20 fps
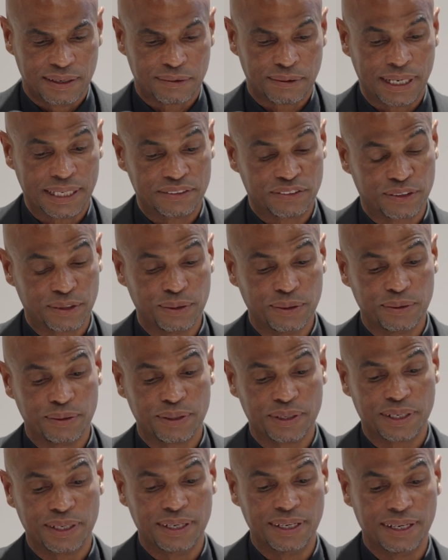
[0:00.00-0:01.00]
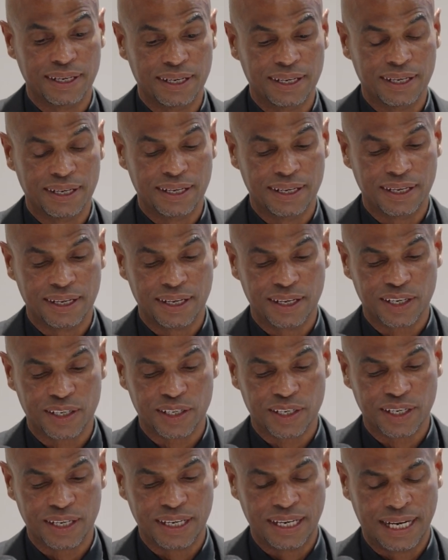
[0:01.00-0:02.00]
Right. So
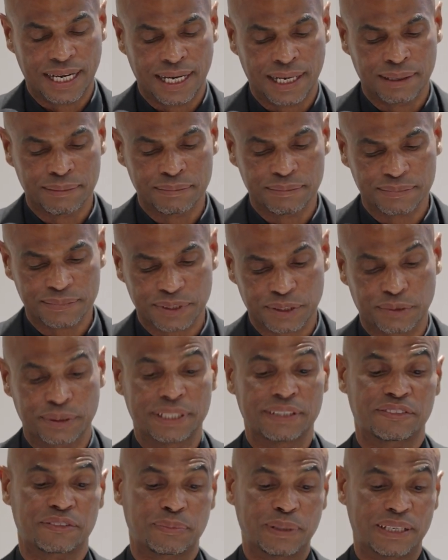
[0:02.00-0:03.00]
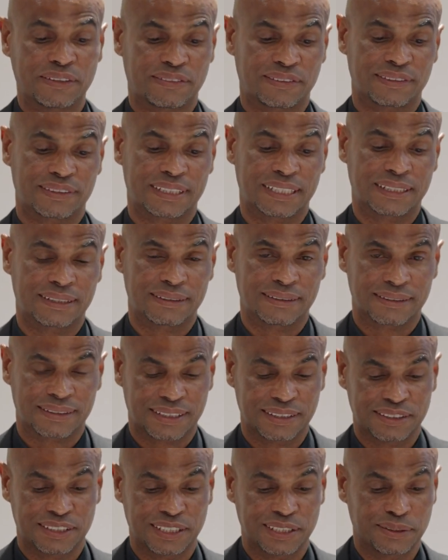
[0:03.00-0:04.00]
green spaces, and
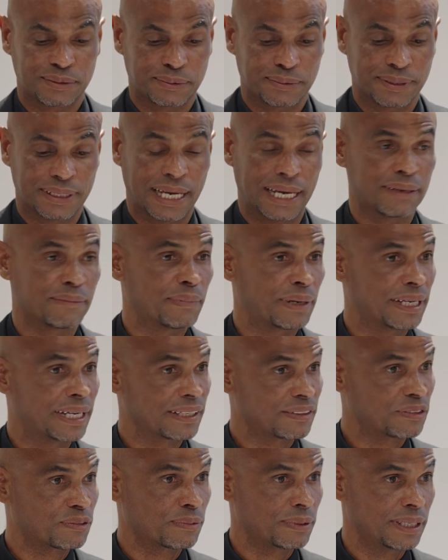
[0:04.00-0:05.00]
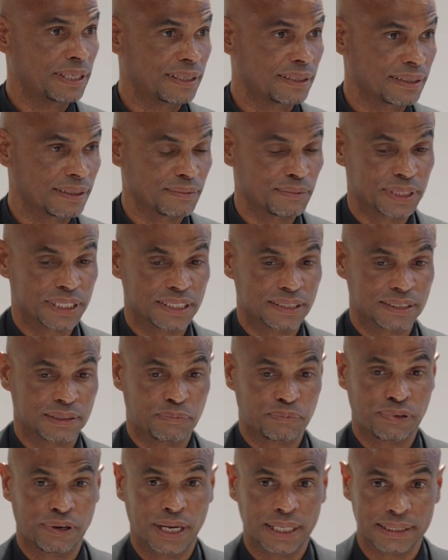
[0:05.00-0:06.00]
continuing with that, my next reading, which is a
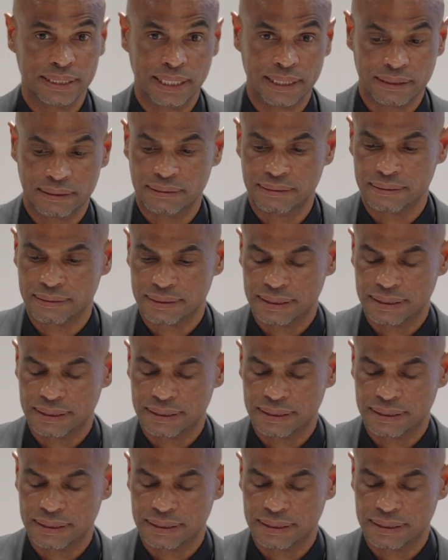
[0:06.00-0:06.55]
project